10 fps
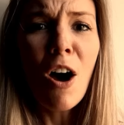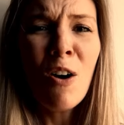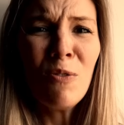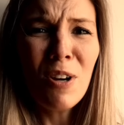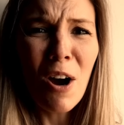
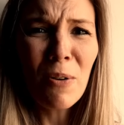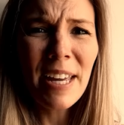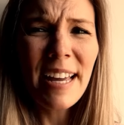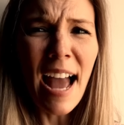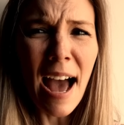Oh no,
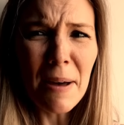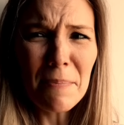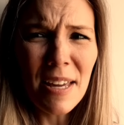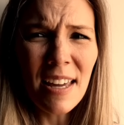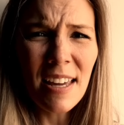he got
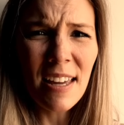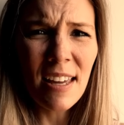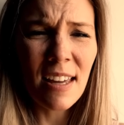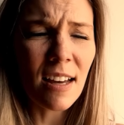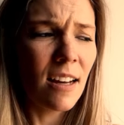
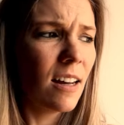me!